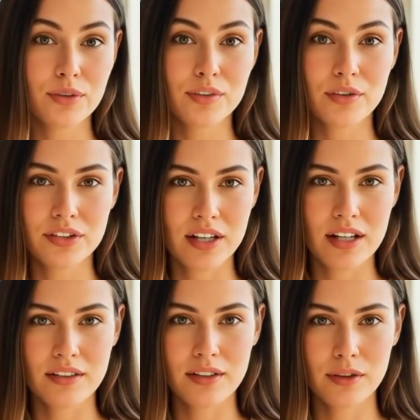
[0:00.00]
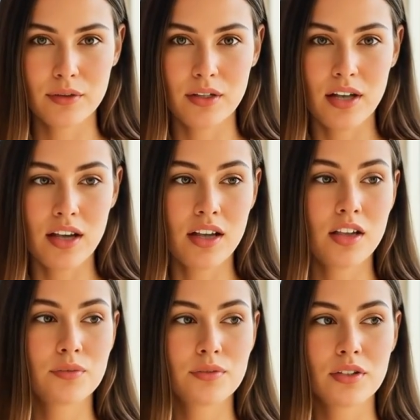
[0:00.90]
Martha returned with a steaming
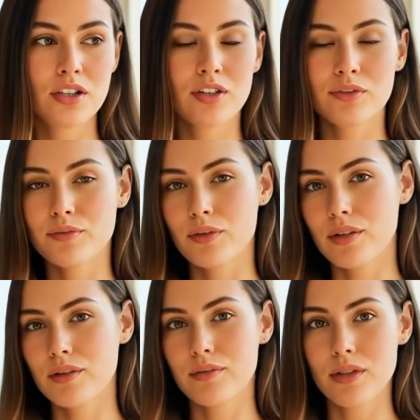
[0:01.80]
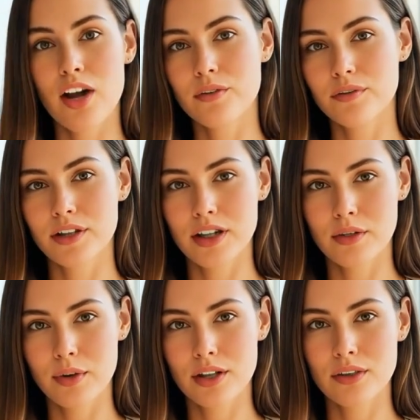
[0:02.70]
mug of tea and a warm pastry.
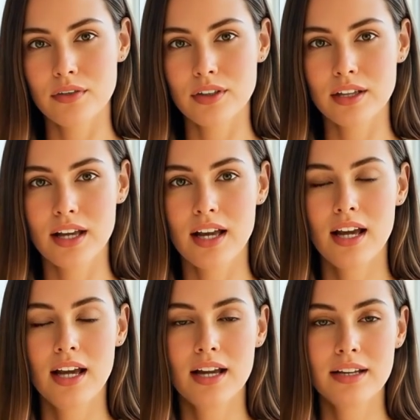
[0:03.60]
"Eat,"